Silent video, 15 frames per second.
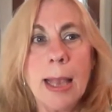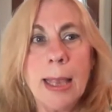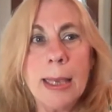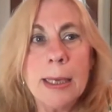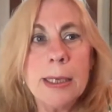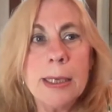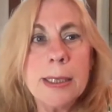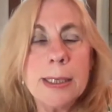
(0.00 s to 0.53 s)

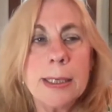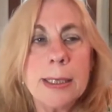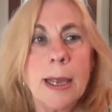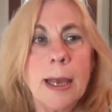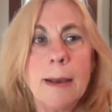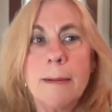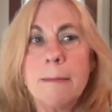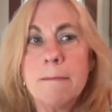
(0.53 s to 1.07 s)
is
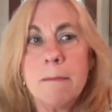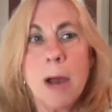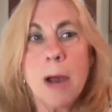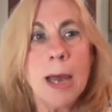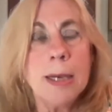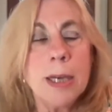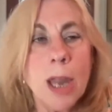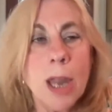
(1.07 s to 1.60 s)

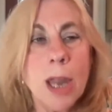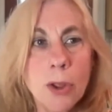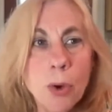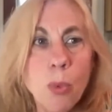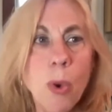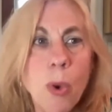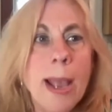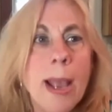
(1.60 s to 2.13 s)
another
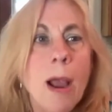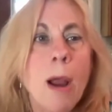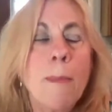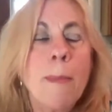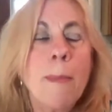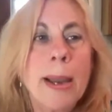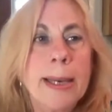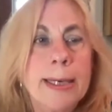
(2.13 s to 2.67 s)
way our
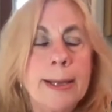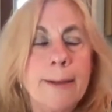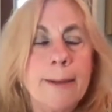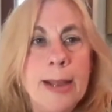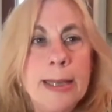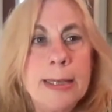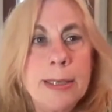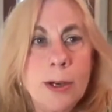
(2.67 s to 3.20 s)
body
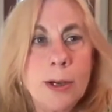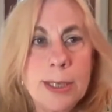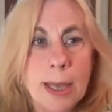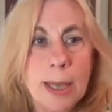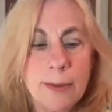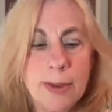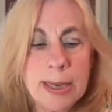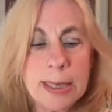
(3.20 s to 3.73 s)
defends
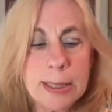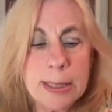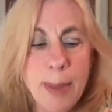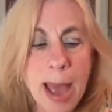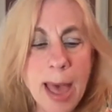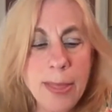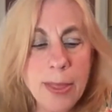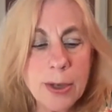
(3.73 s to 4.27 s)
ourselves against
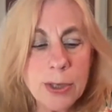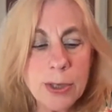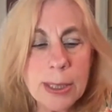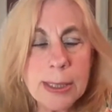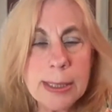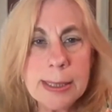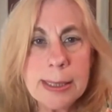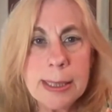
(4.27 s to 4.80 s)

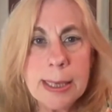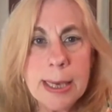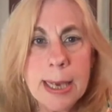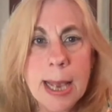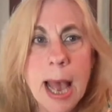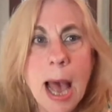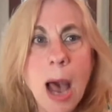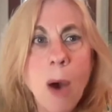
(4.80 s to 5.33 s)
pathogens.
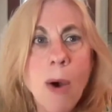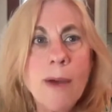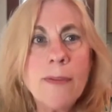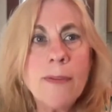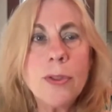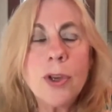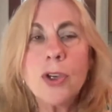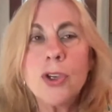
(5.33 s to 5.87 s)

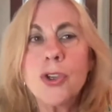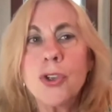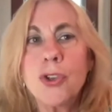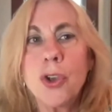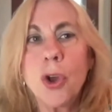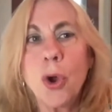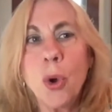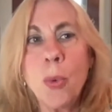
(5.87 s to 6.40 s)
However, there's
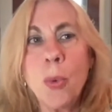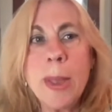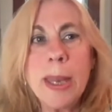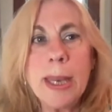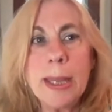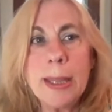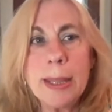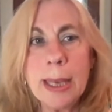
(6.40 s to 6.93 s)
so
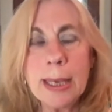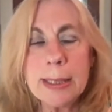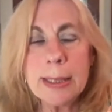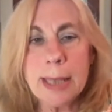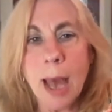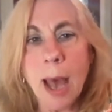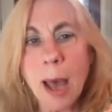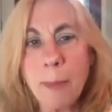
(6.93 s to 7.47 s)
many things
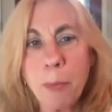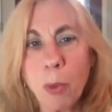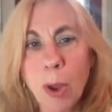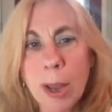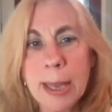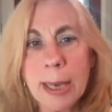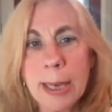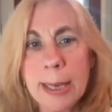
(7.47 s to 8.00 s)
that
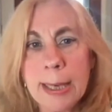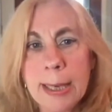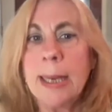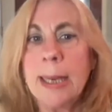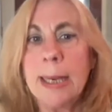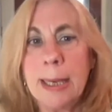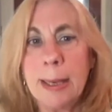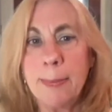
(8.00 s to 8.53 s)
upregulate
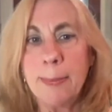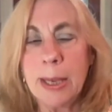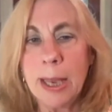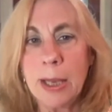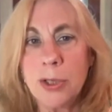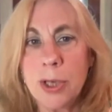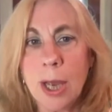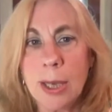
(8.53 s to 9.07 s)

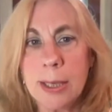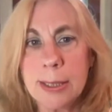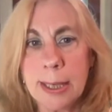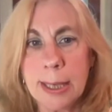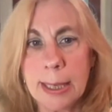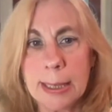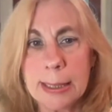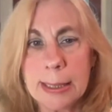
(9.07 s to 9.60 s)
NADPH
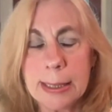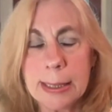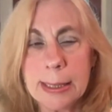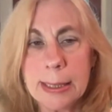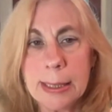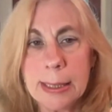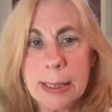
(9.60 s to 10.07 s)
oxidase.